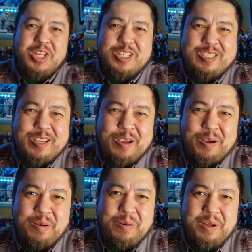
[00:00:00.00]

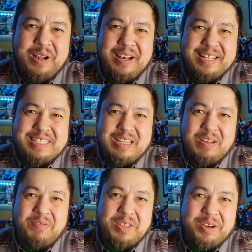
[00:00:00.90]
So, let's see
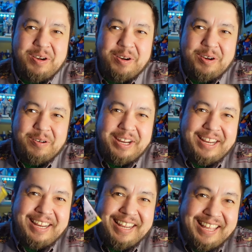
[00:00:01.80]
if the
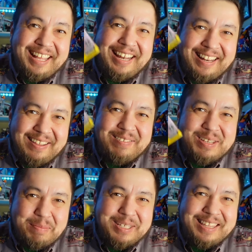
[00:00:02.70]
nerdery lives
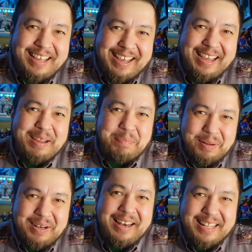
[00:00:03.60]
up to the
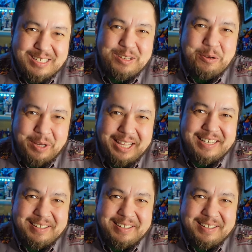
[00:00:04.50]
hype. Let's do it.